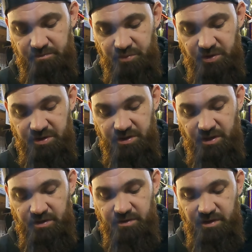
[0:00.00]
Pretty
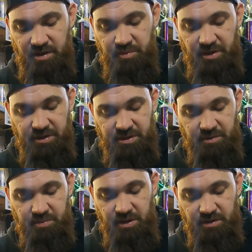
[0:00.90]
solid. It's got a
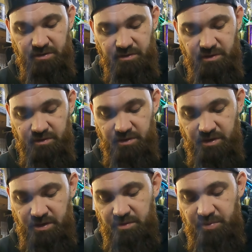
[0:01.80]
plastic base on it,
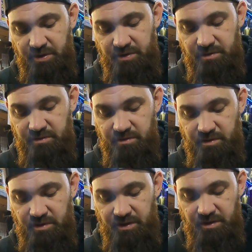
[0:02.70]
but
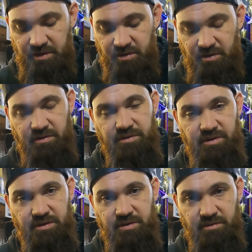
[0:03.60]
I think as long as
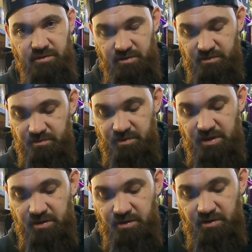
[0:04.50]
it's, you know,
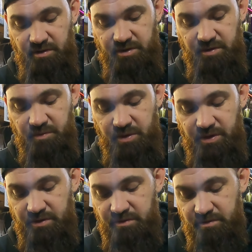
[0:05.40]
in the car
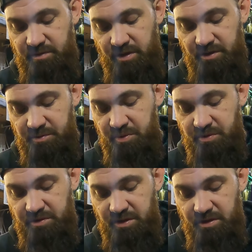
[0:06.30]
somewhere, not
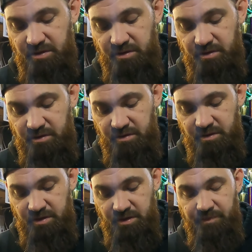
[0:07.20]
exposed to anything
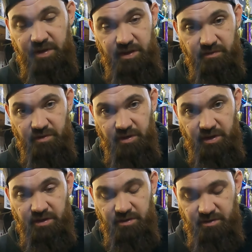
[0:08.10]
heat
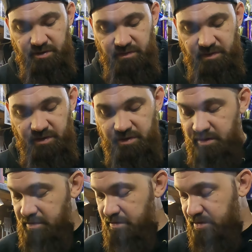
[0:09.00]
related, stuff like
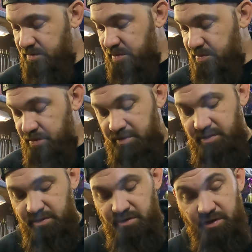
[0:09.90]
that, it should be pretty
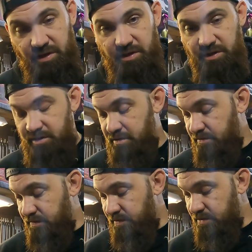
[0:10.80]
good. It's got a lot of good
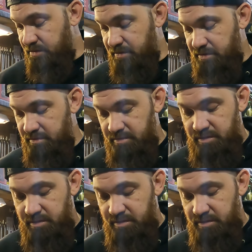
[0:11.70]
reviews on it.